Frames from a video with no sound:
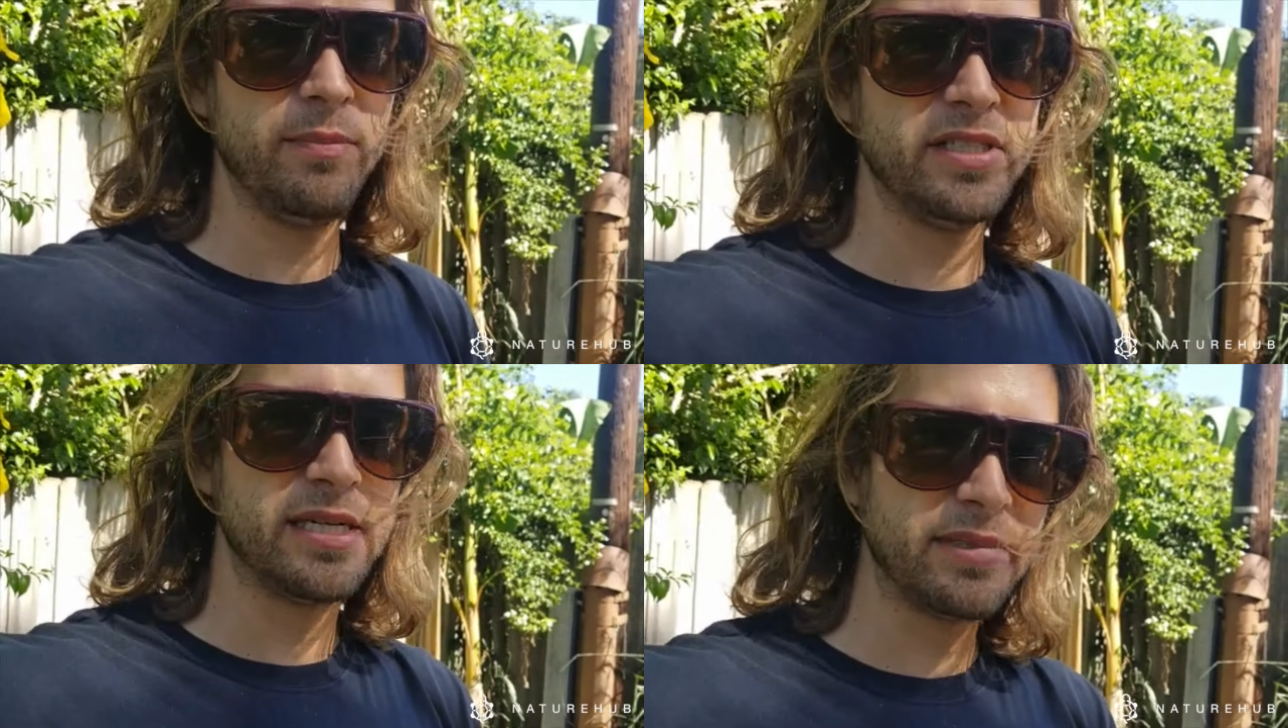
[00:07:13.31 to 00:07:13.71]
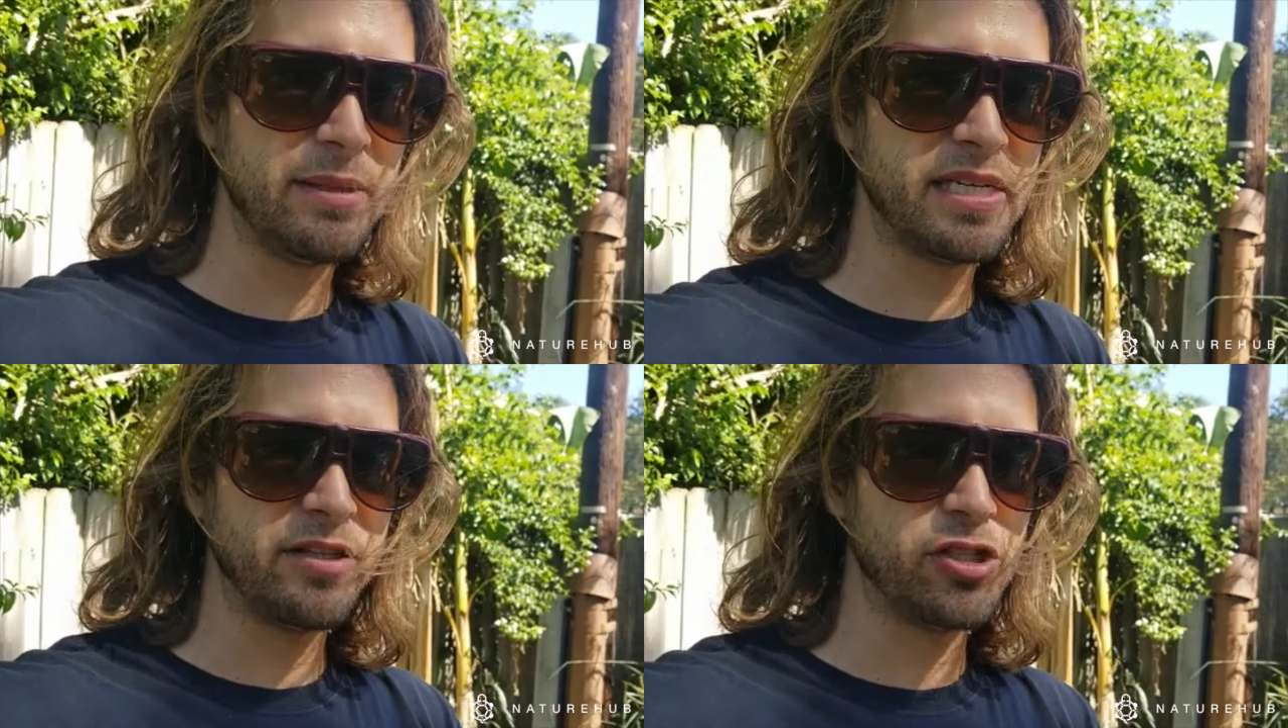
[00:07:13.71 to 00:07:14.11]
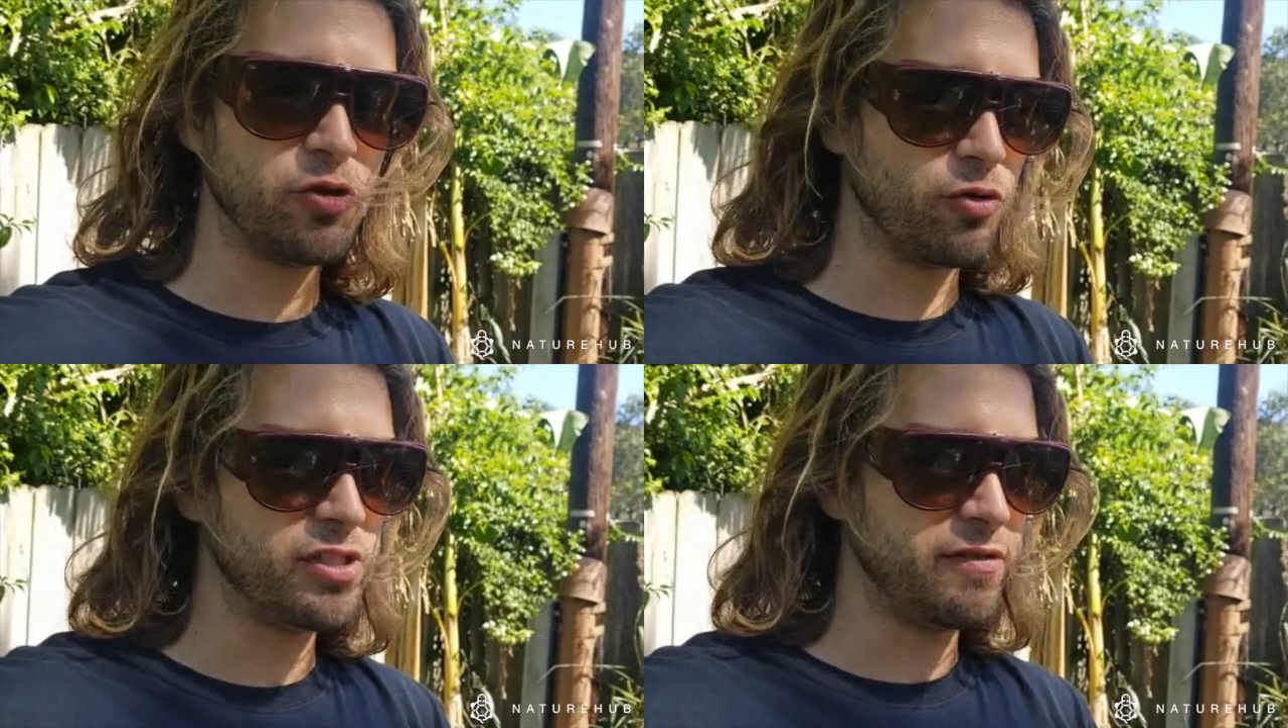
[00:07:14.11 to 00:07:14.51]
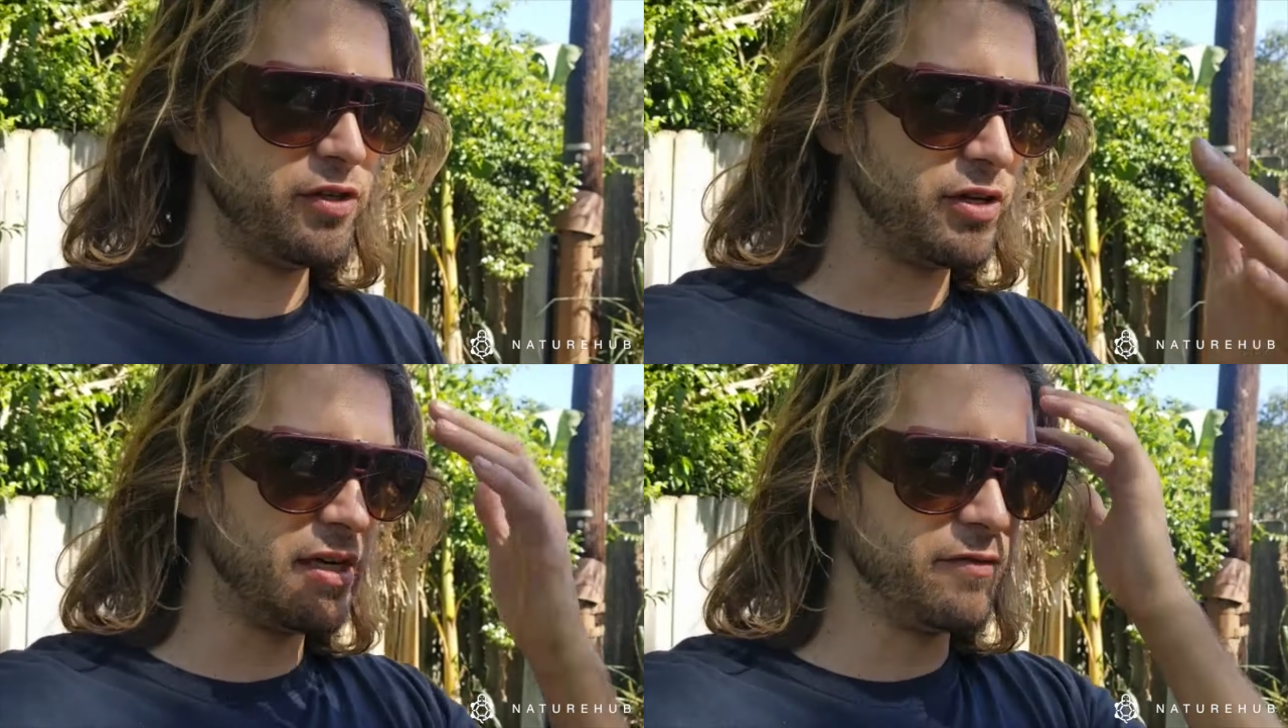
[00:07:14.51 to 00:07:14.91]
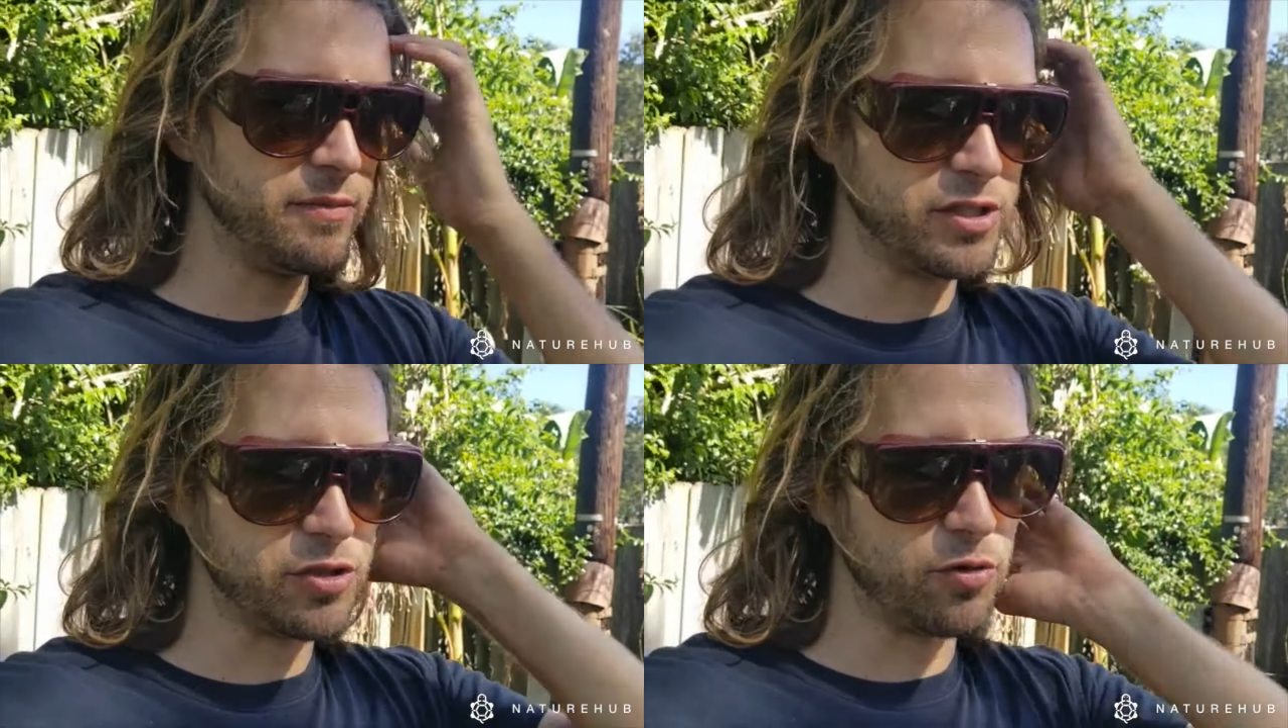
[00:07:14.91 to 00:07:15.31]
But sometimes at the stores, if you get them from
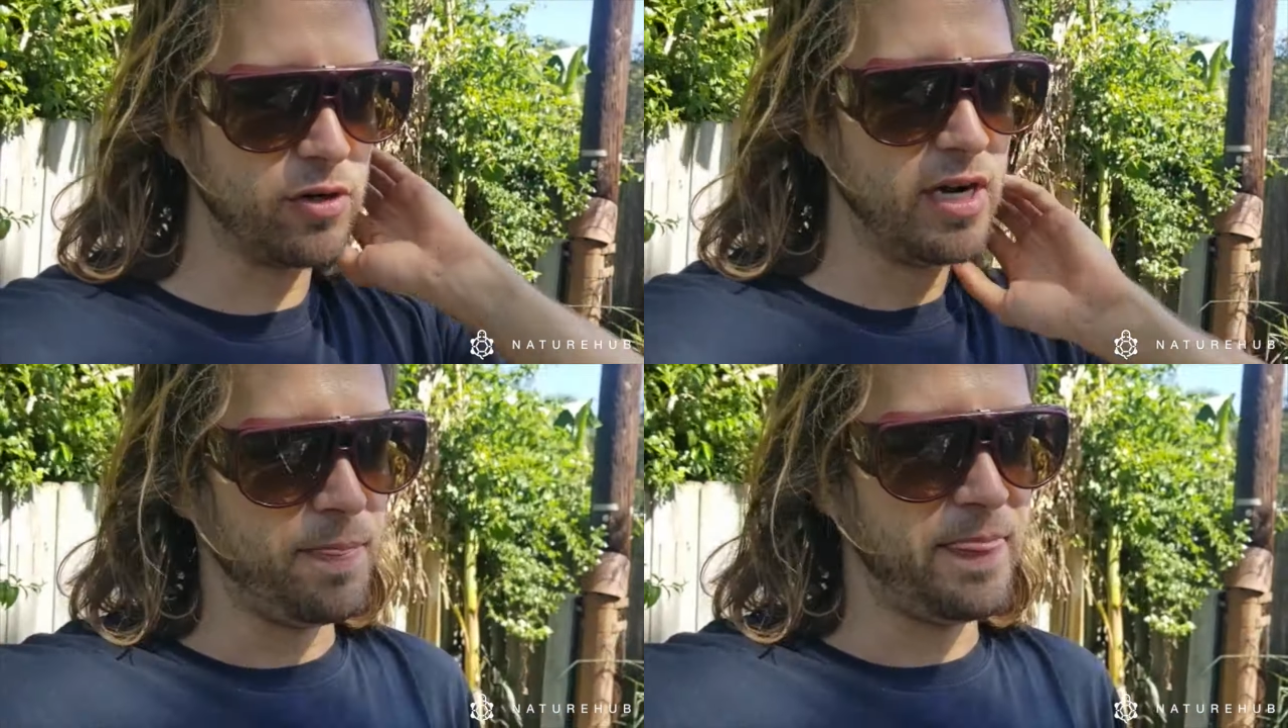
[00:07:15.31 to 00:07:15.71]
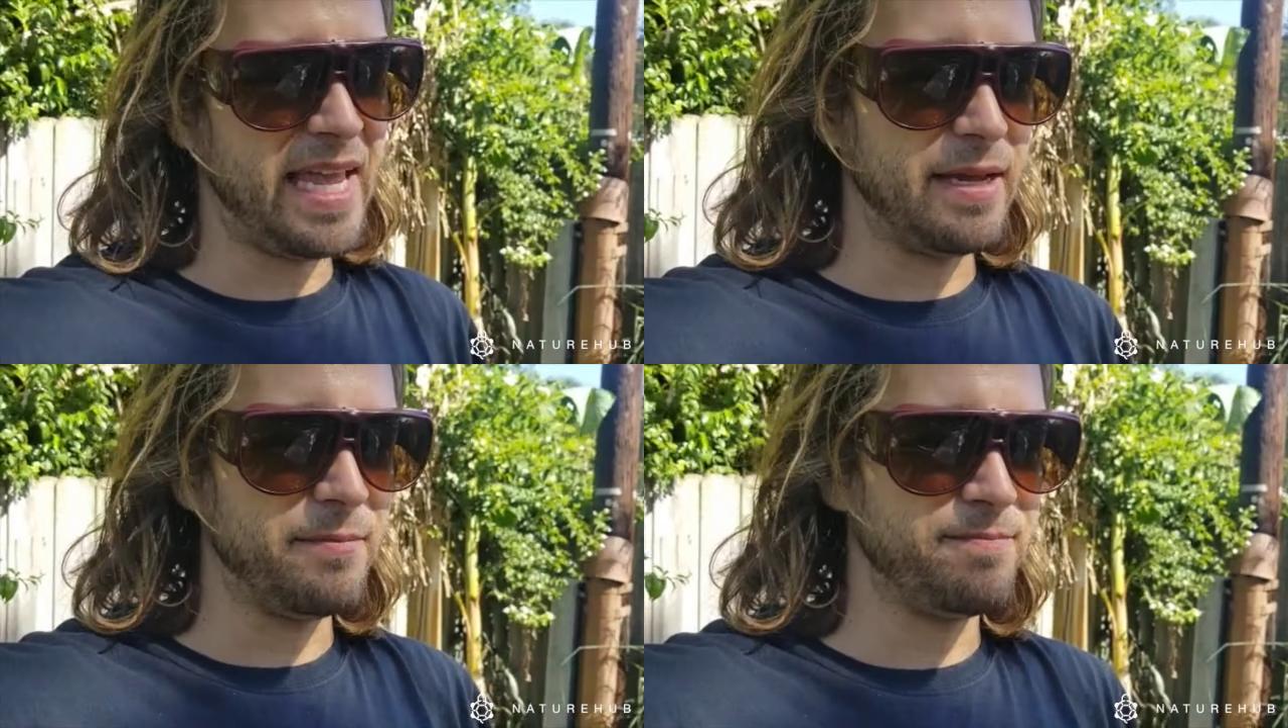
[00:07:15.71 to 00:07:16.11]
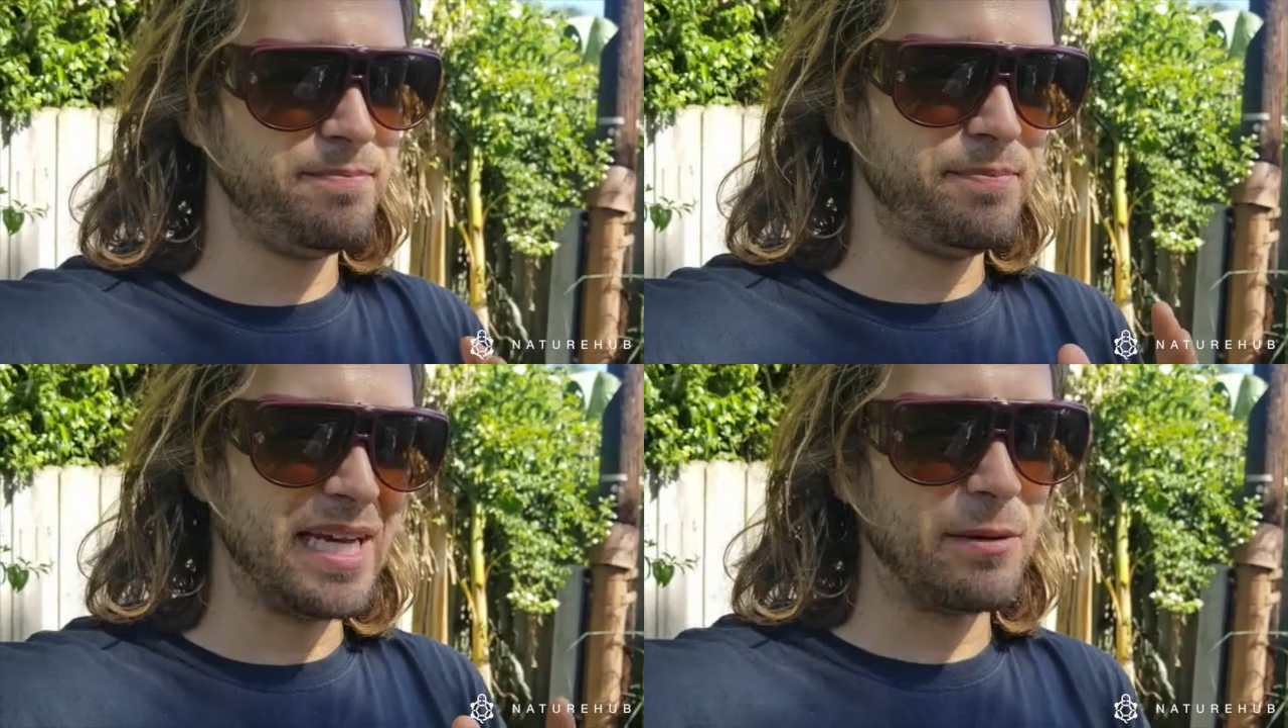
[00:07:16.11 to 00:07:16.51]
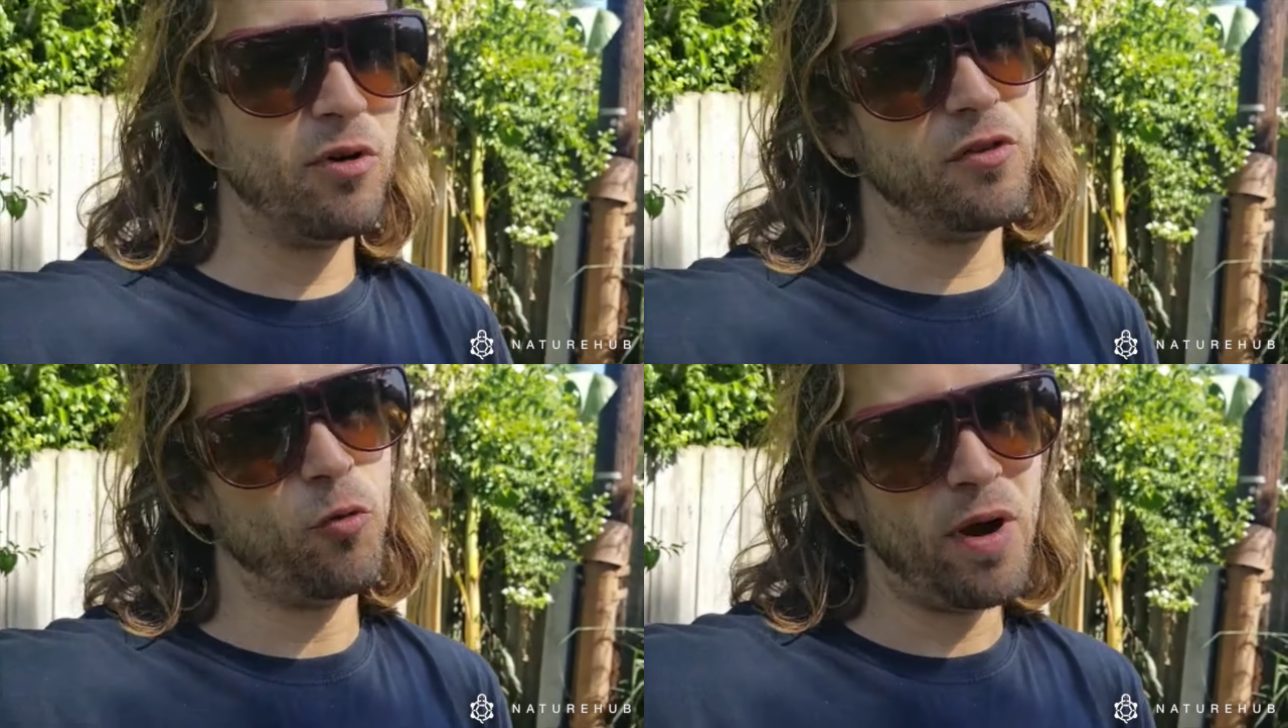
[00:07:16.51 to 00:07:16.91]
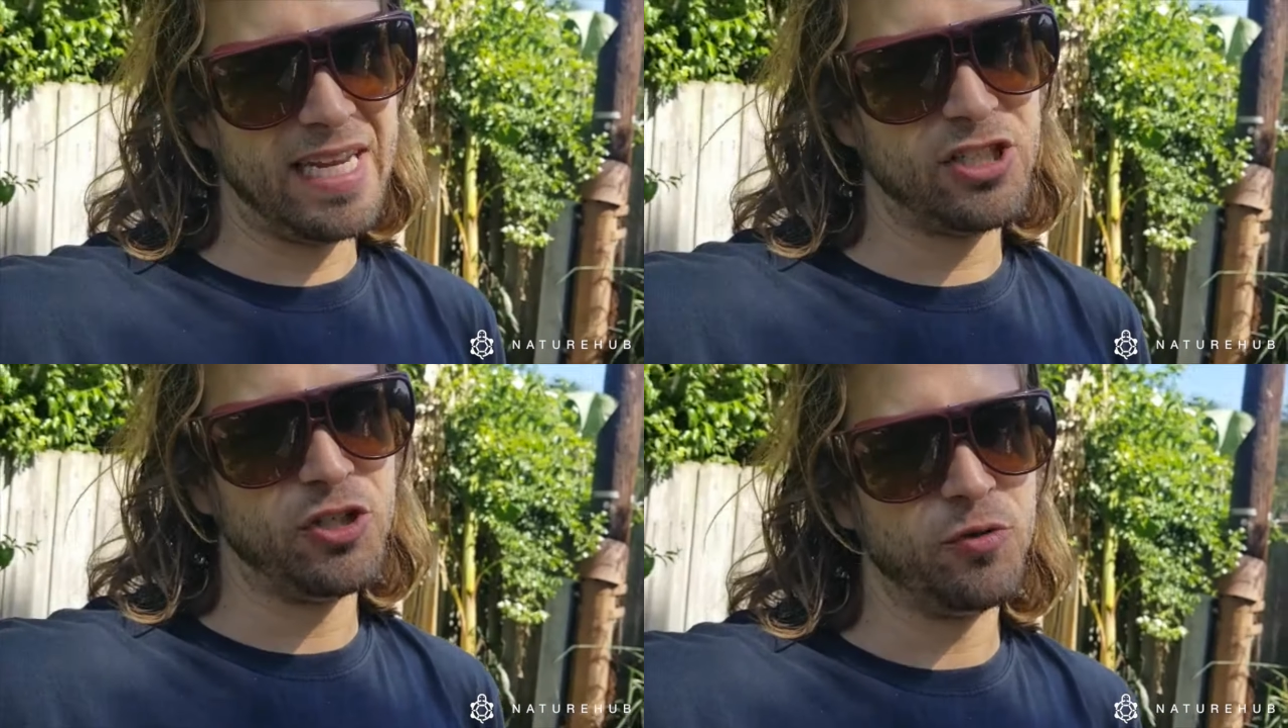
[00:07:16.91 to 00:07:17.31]
the store, they pick them when they're way too